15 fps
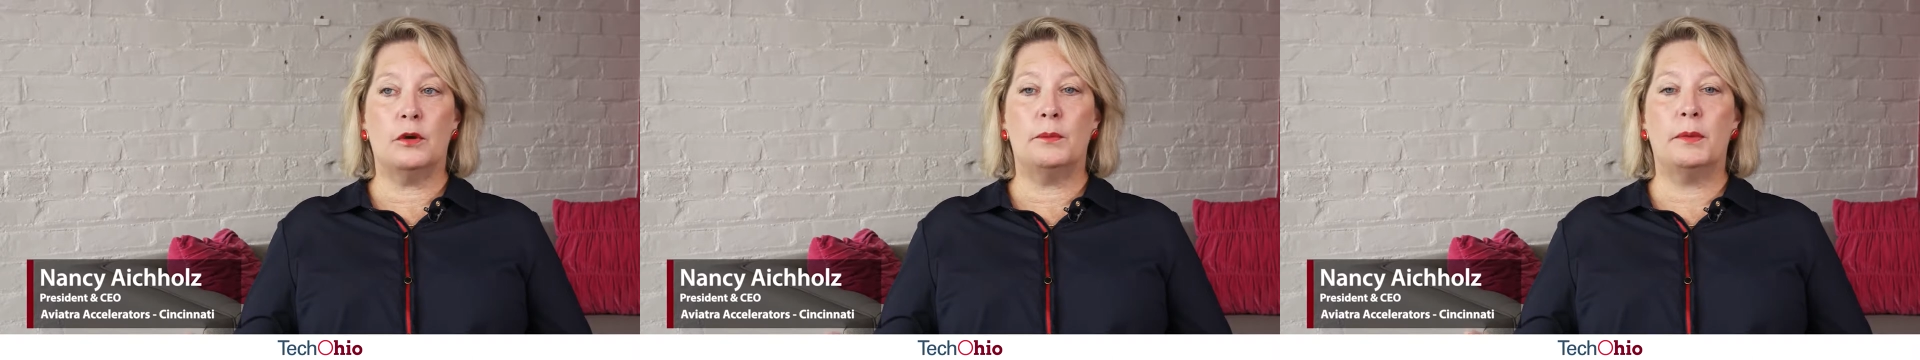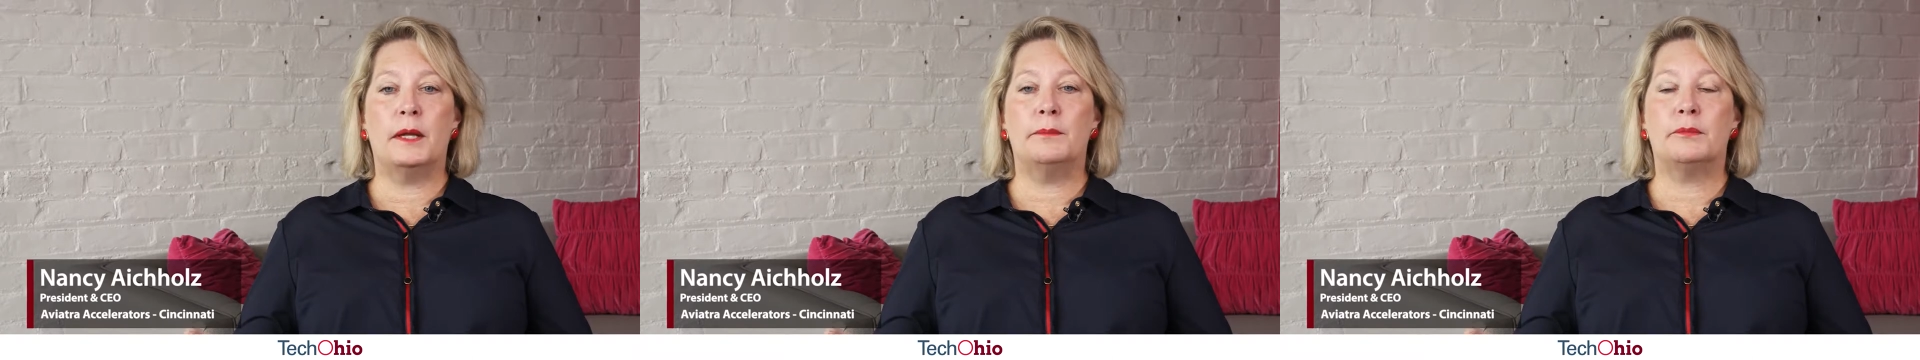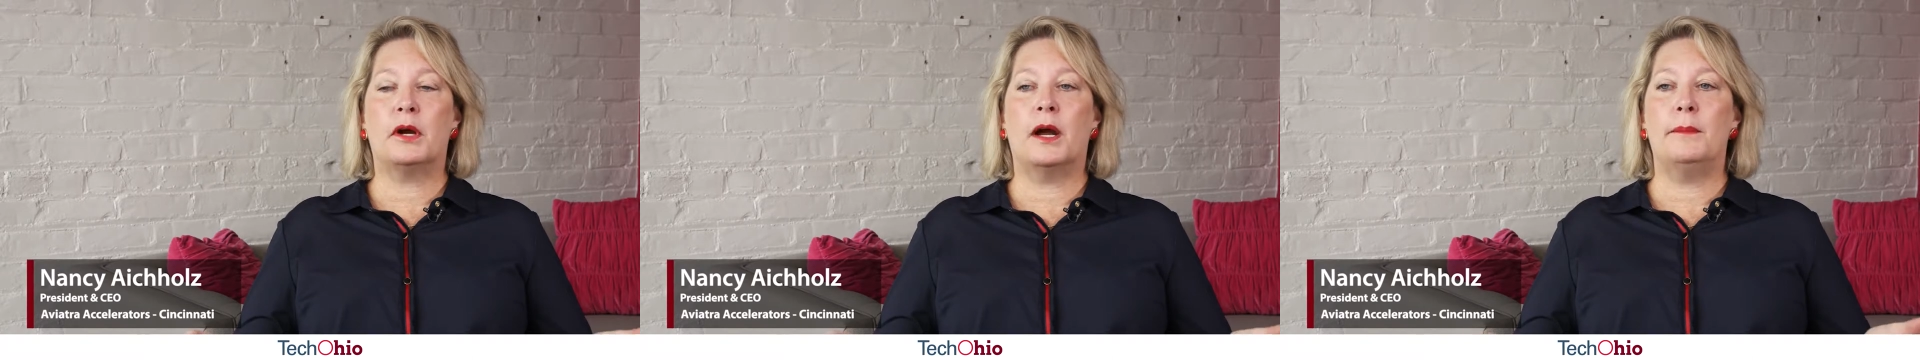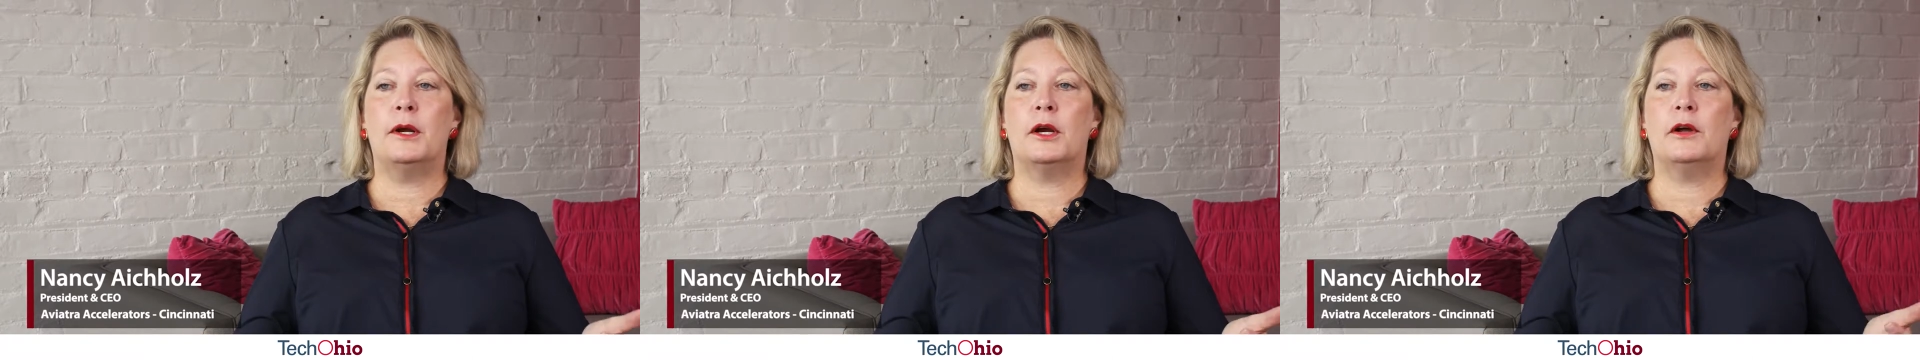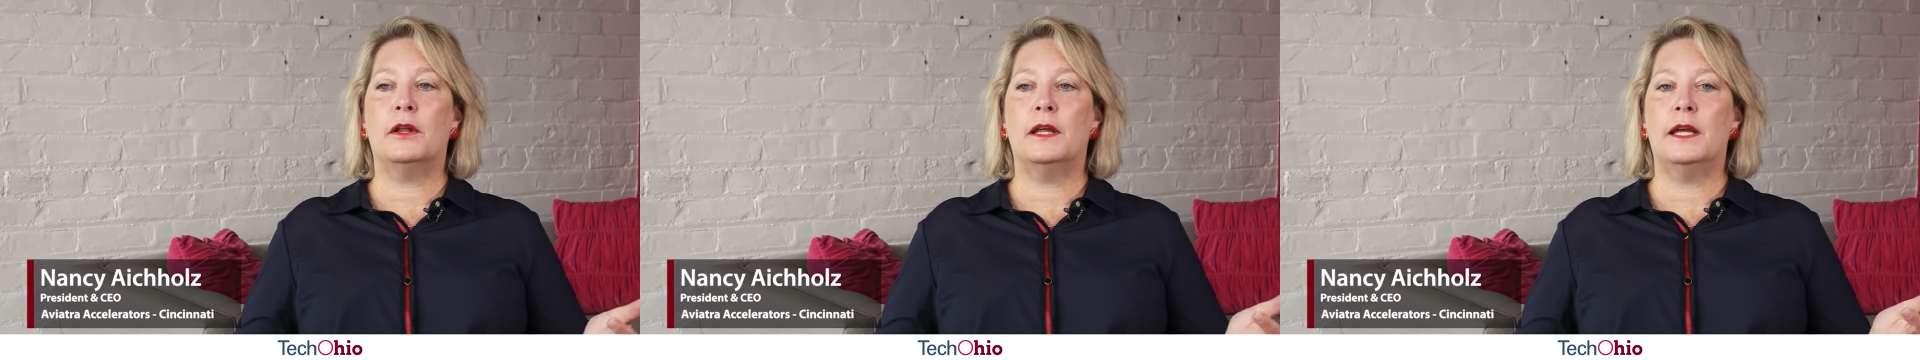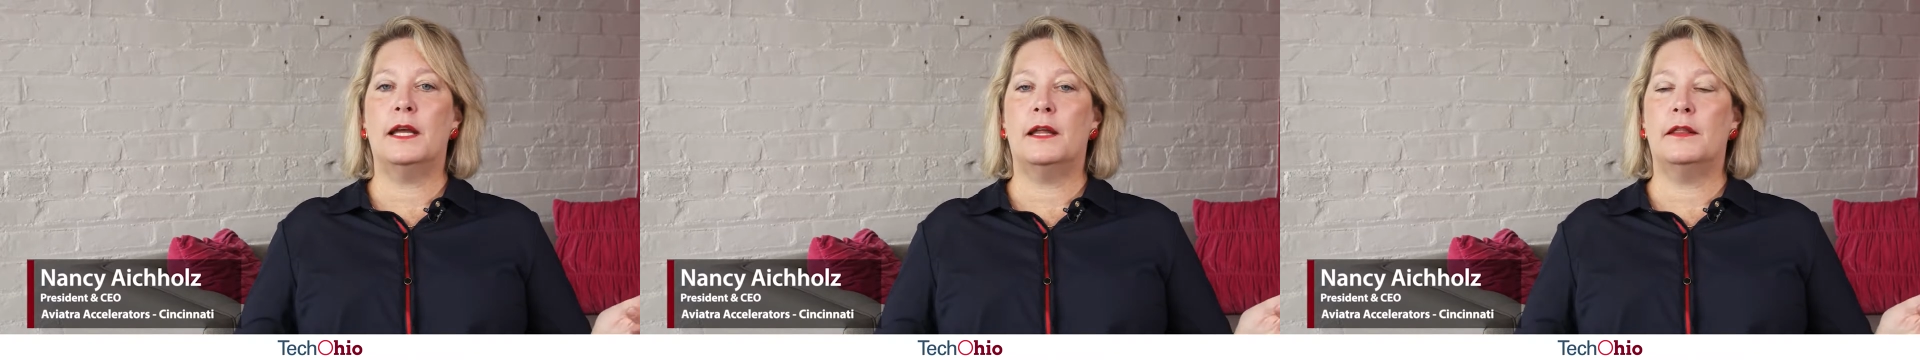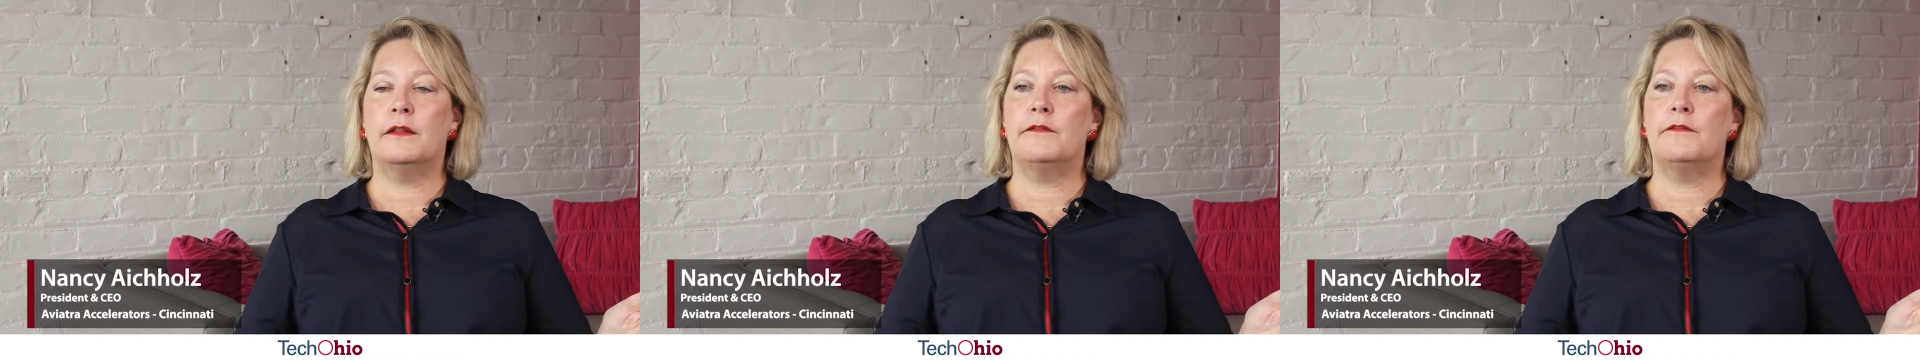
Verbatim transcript: but primarily in the